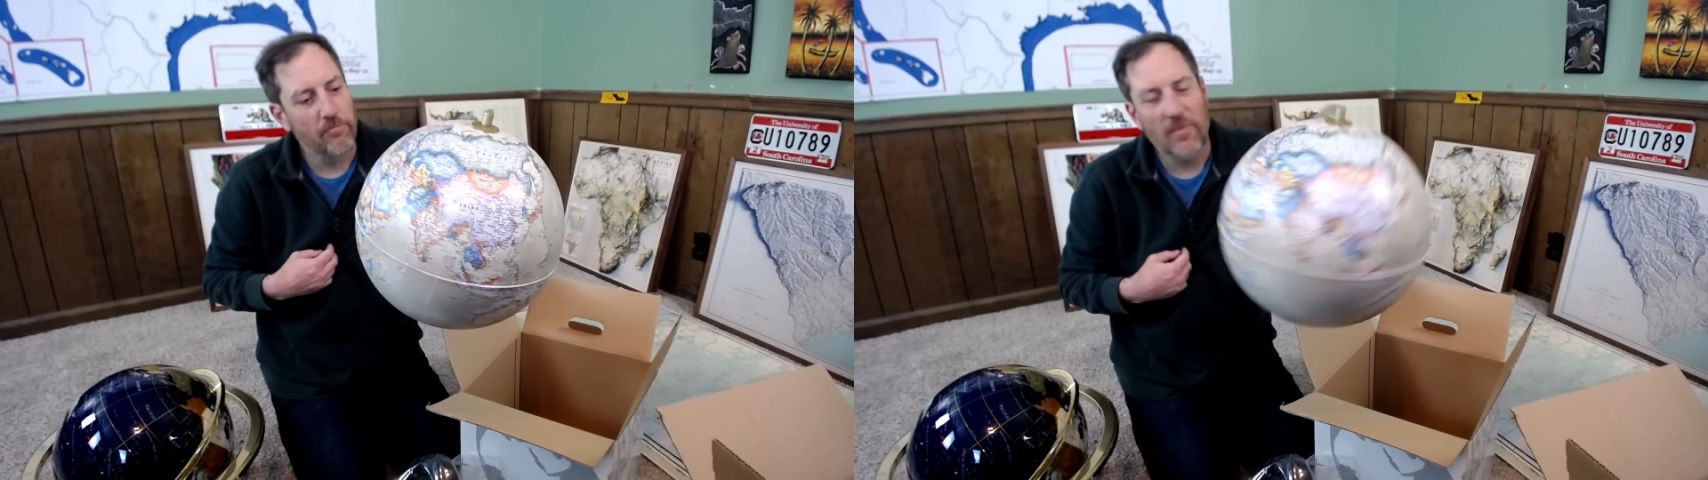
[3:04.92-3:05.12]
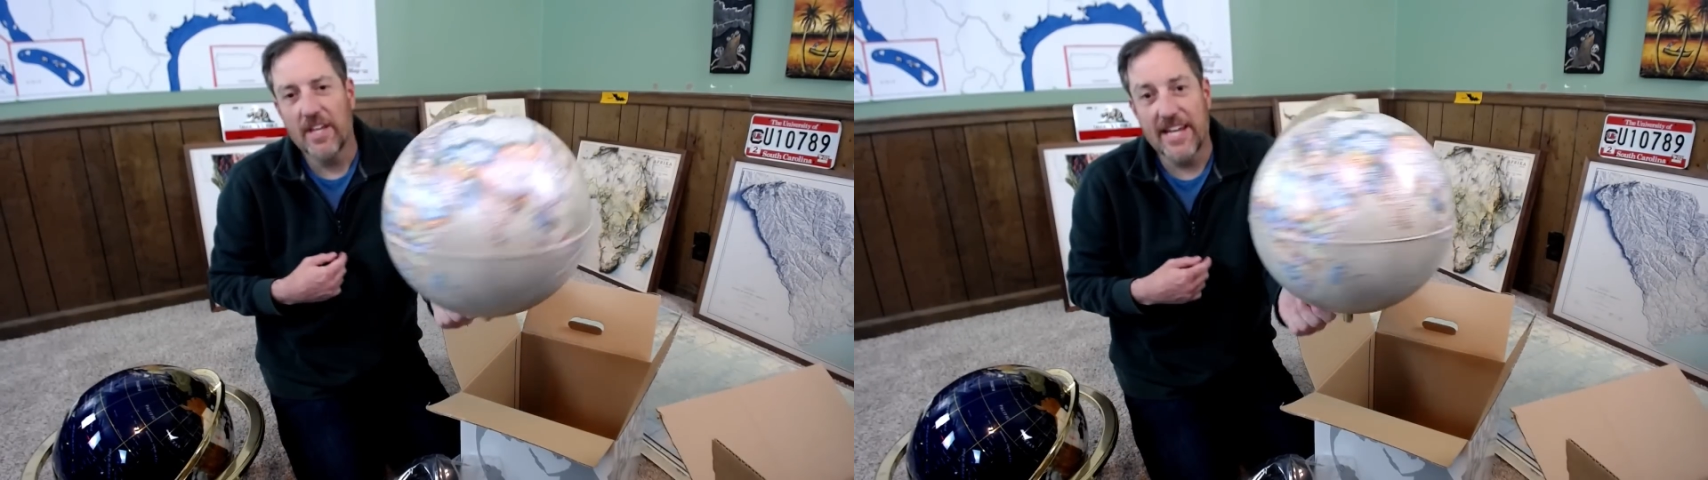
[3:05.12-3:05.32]

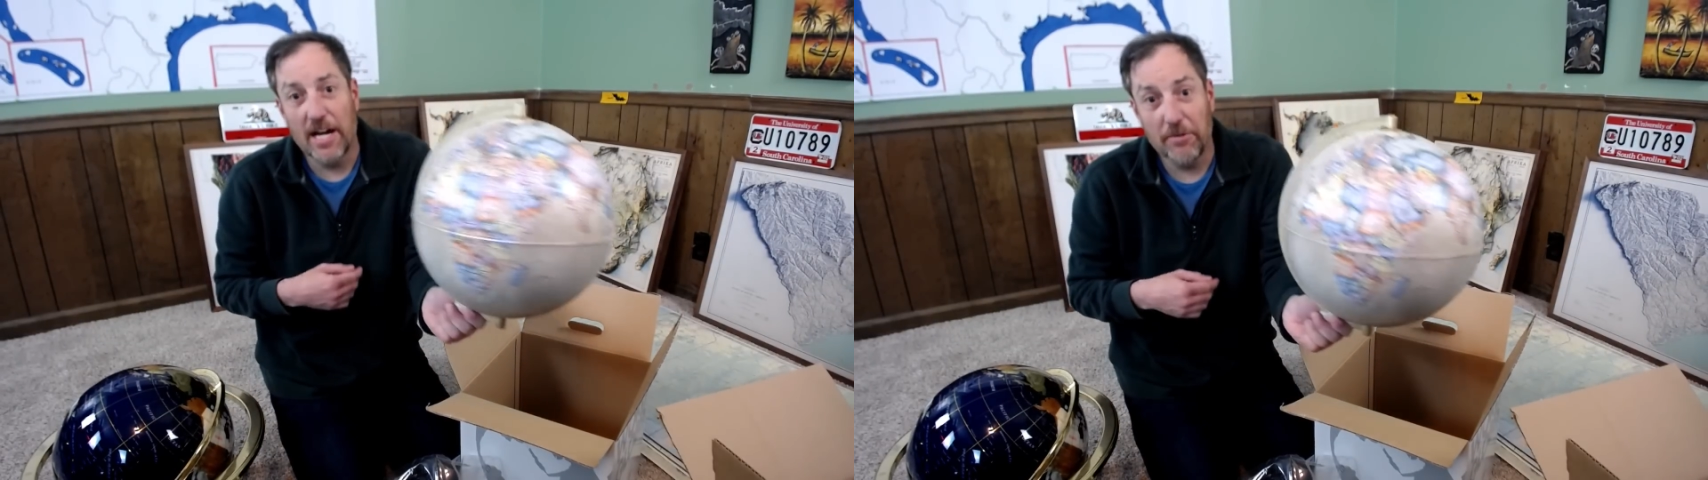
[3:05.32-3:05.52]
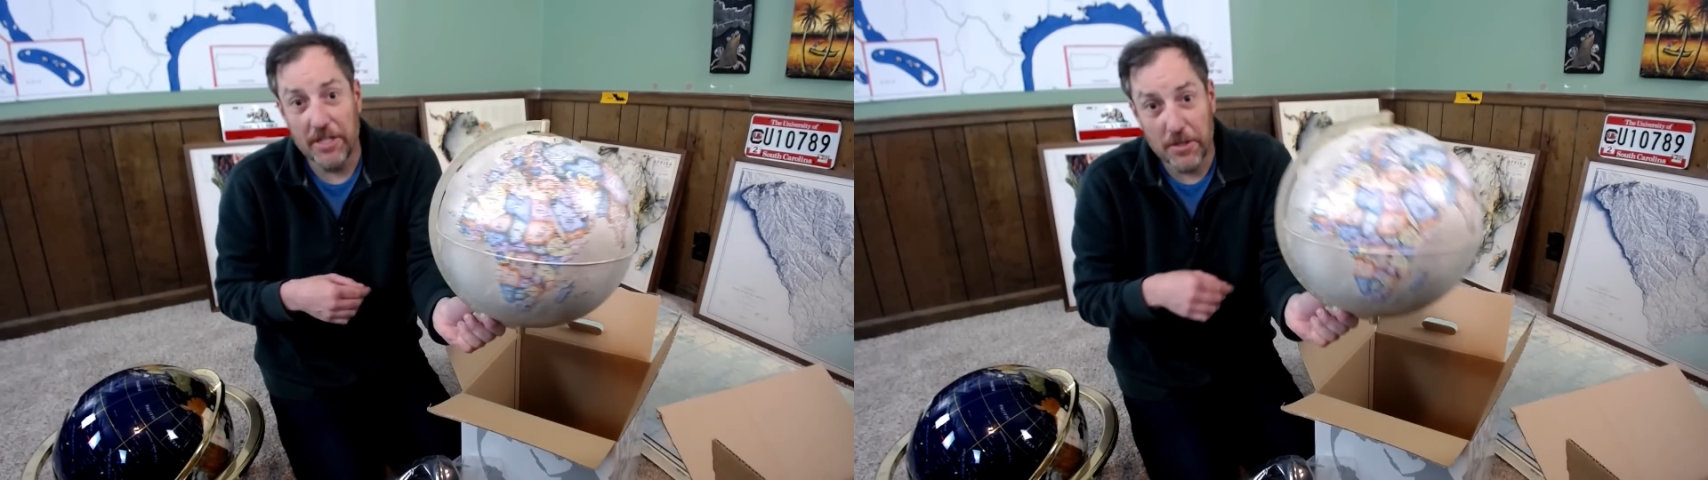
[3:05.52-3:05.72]
yeah,
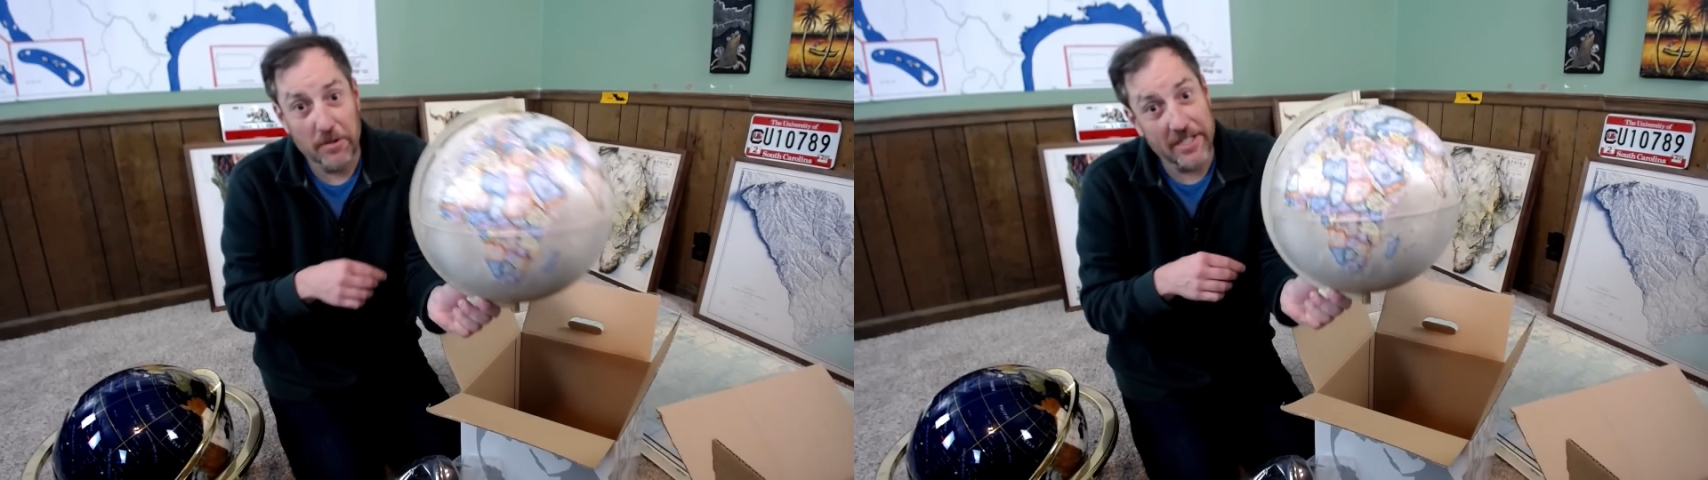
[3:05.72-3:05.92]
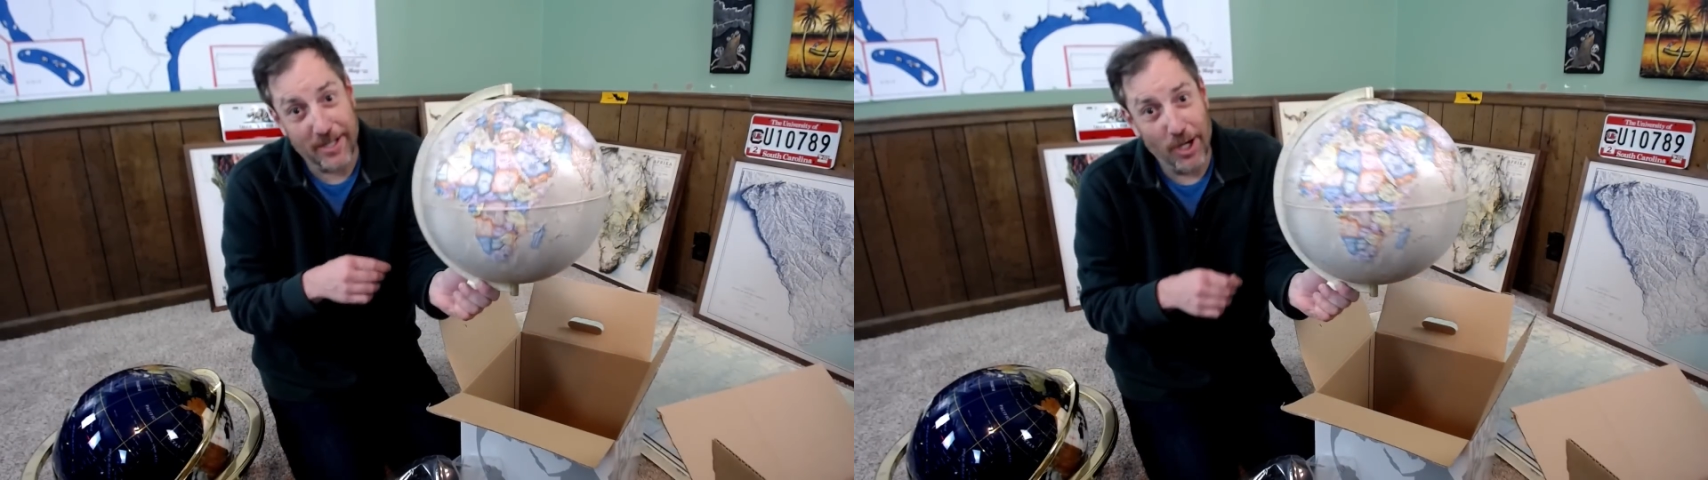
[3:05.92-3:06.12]
really cool.
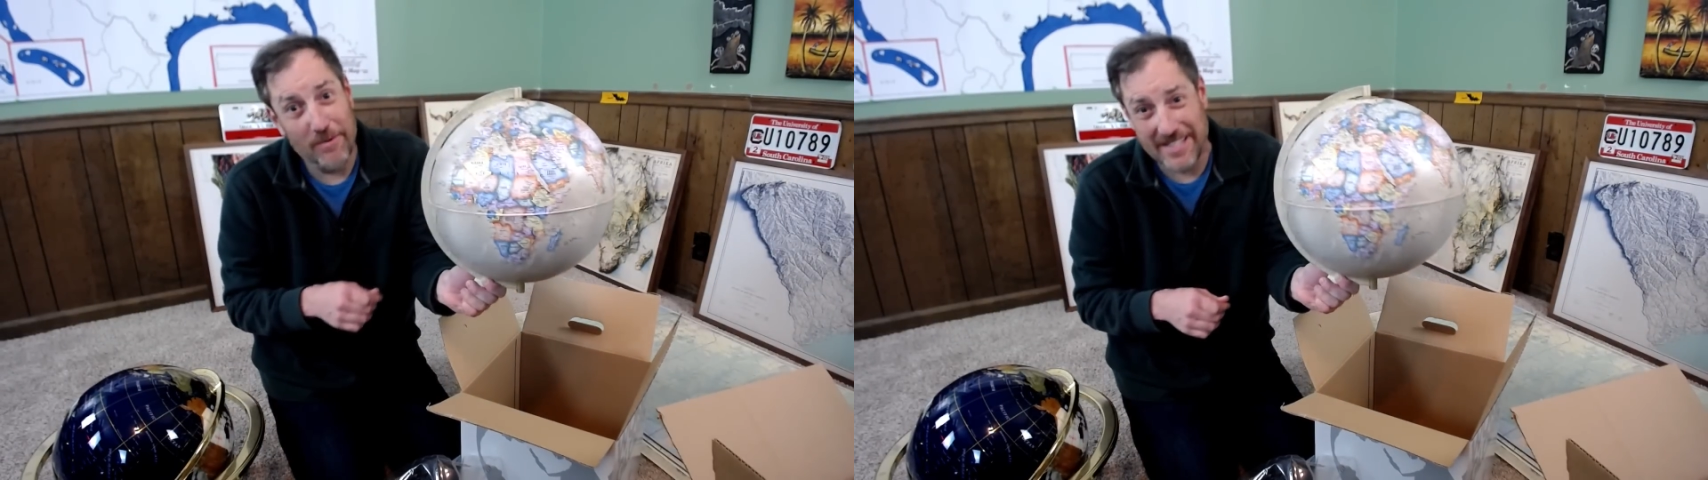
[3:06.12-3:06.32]
This globe was